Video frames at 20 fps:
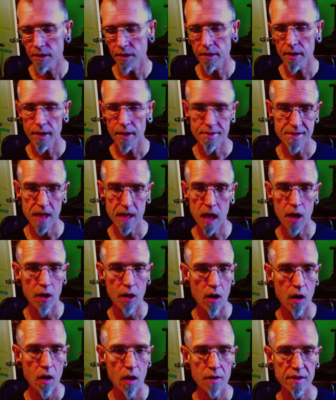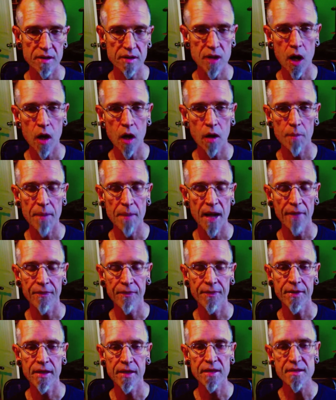it's kind of hard to talk about
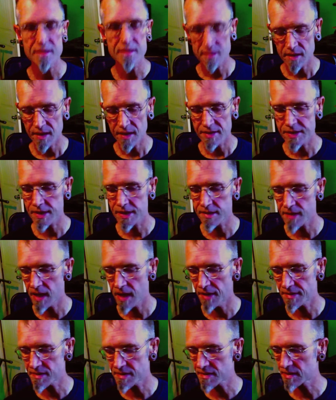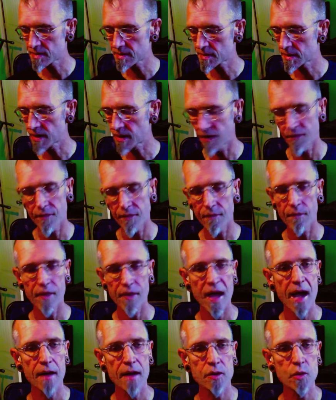this. It's the
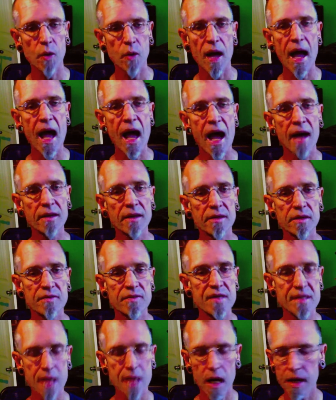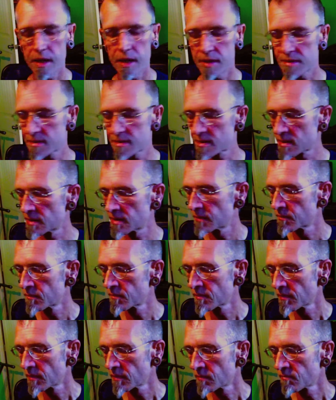actual act of science
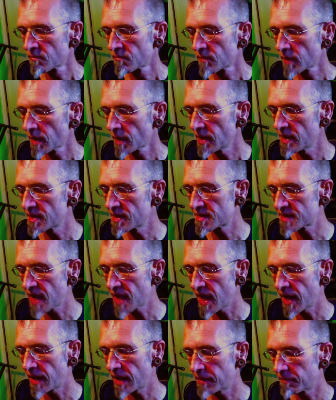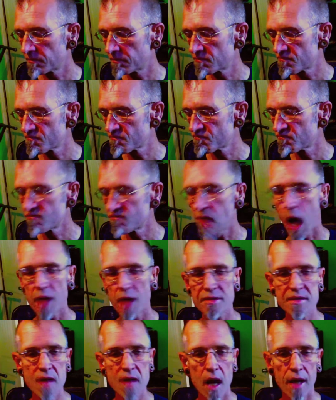is a not
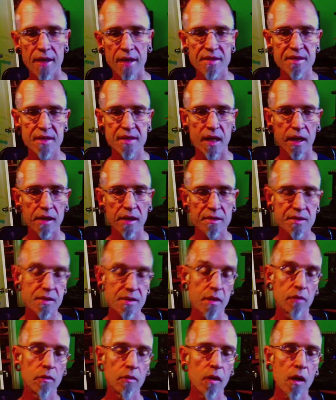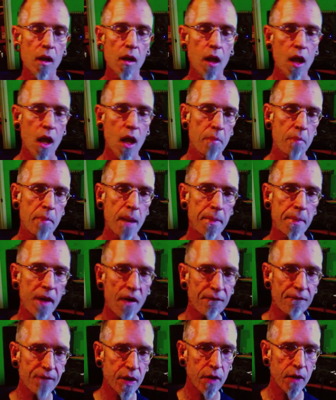science thing. So maybe I'll
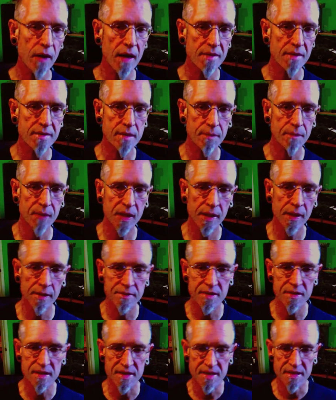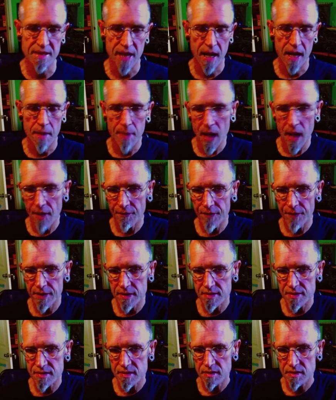figure out something else to say about
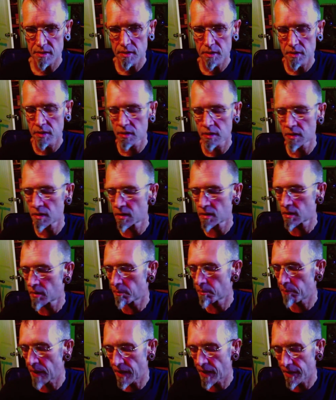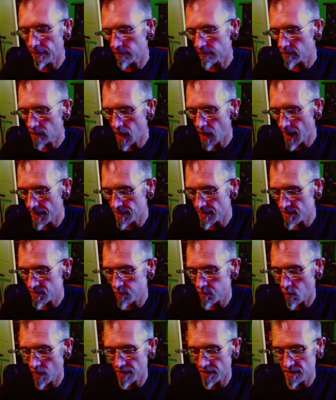this. But I just
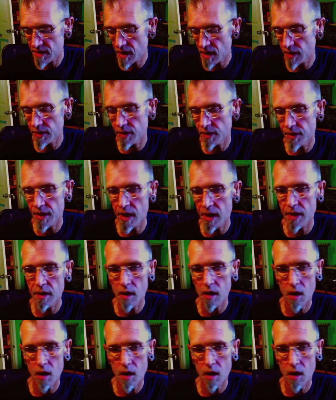want to tell you that,